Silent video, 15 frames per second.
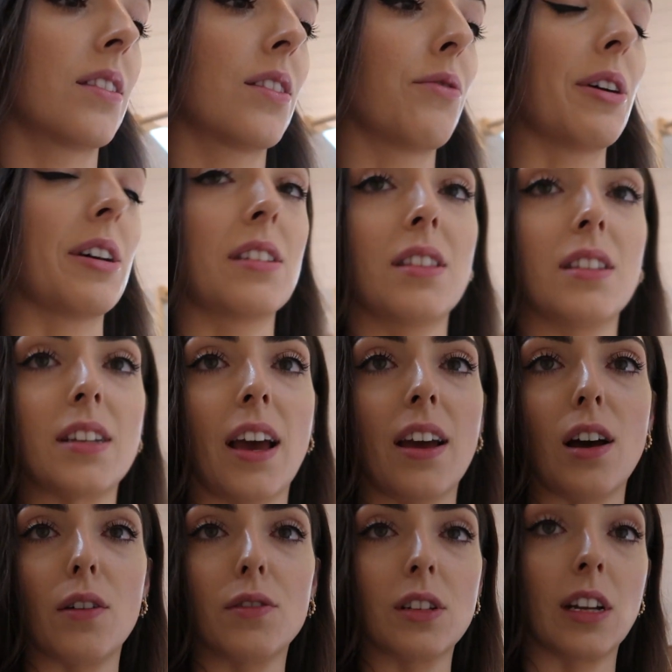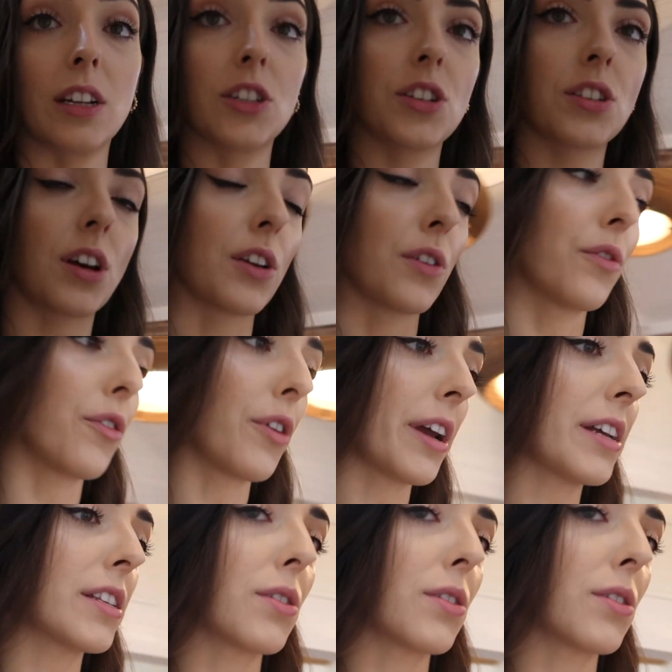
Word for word: the rest of the day after lunch is kind of free.